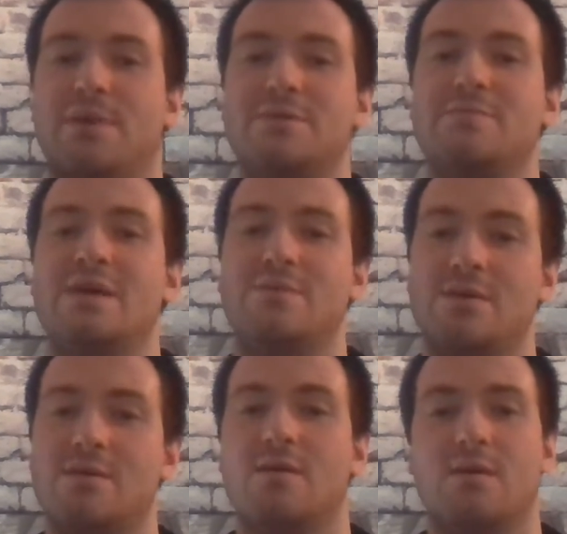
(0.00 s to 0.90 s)
I mean,
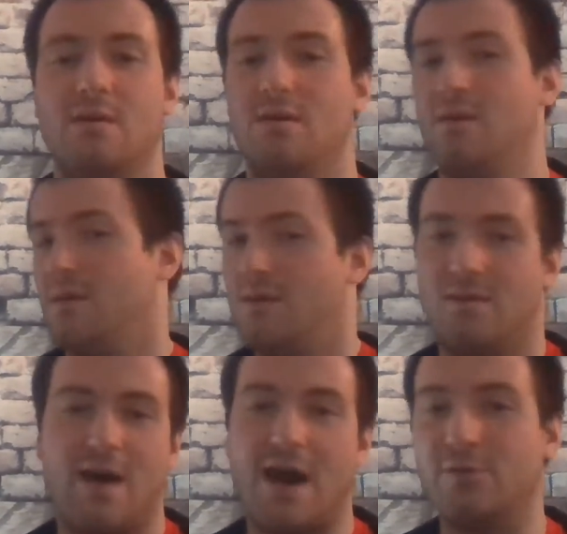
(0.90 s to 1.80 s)
maybe
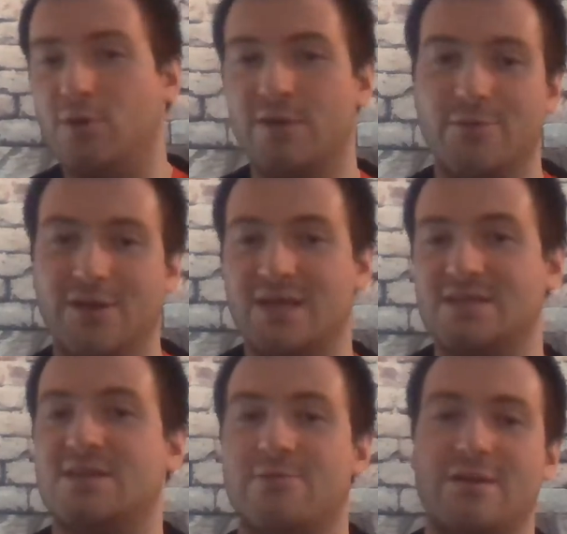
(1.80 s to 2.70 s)
I would only really
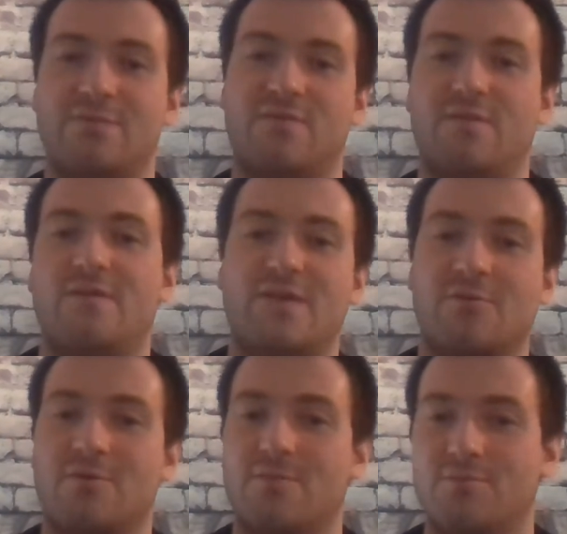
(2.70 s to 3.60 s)
consider him if
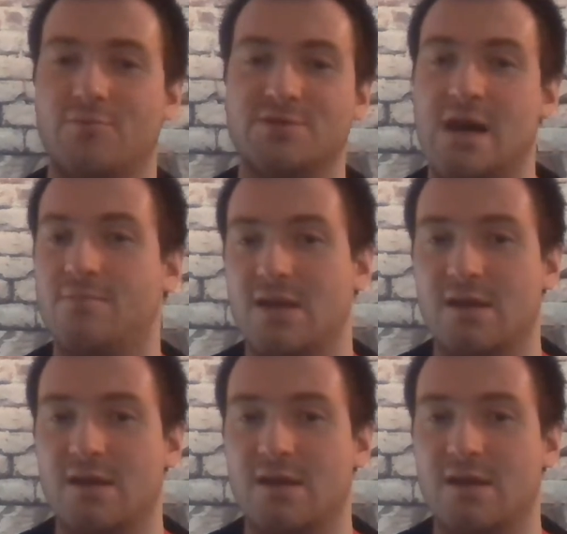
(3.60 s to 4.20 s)
Ingram was out,